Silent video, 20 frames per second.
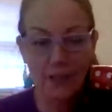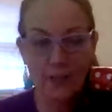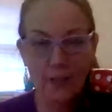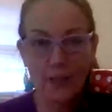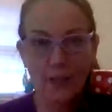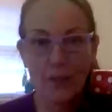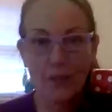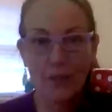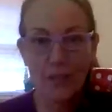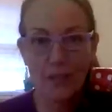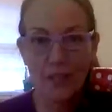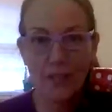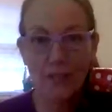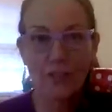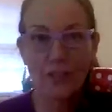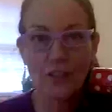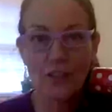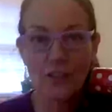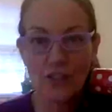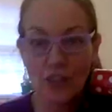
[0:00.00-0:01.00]
You need
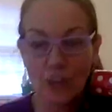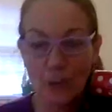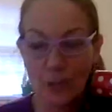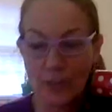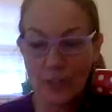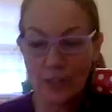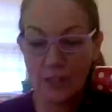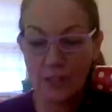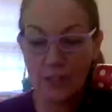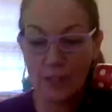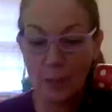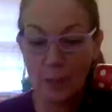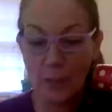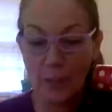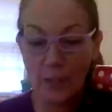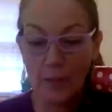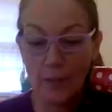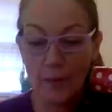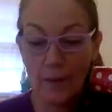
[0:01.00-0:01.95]
to show it to someone.